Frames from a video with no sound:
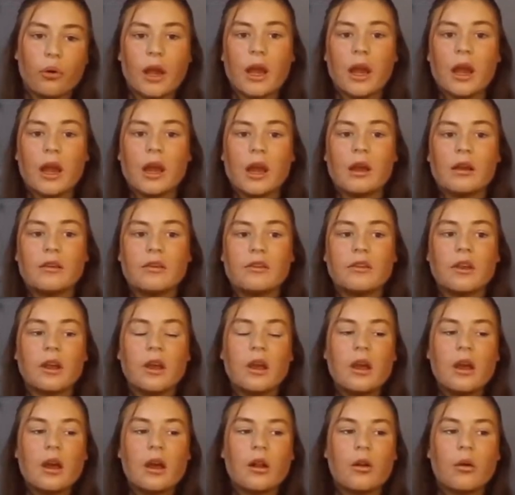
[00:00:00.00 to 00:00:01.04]
and also
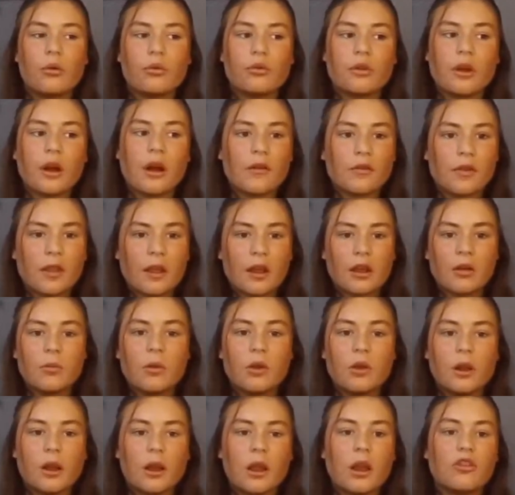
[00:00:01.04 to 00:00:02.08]
have that communication
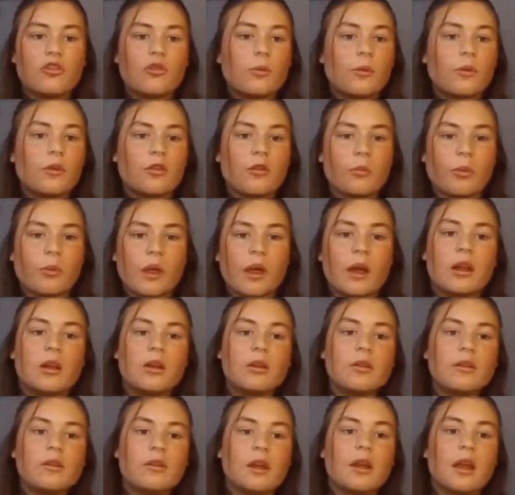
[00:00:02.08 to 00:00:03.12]
with suppliers and
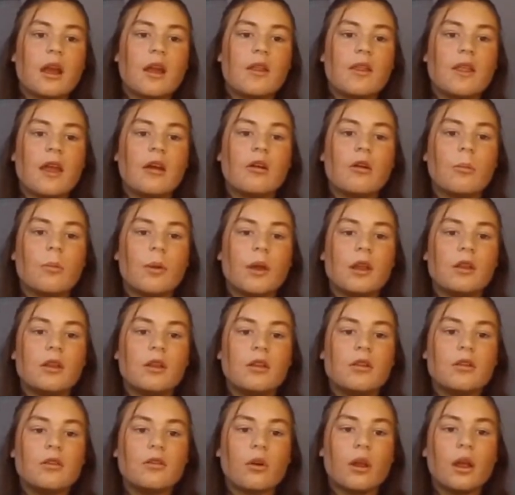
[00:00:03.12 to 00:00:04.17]
get their opinions on
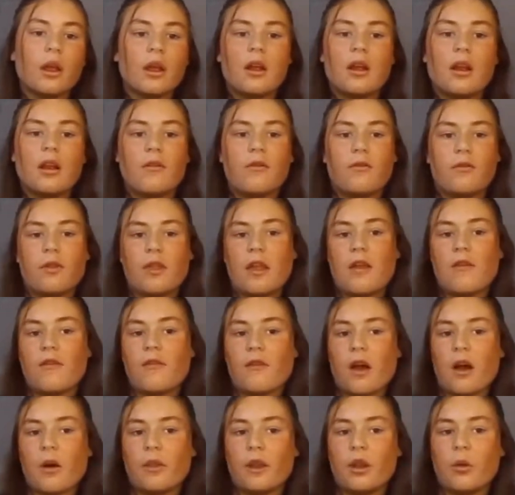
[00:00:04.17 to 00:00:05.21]
it and if they found that it
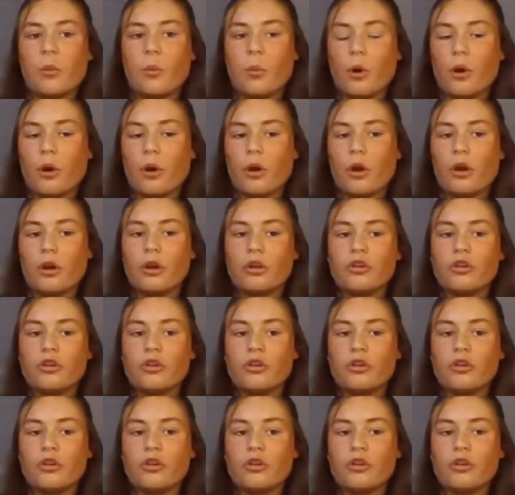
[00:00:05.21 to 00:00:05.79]
worked.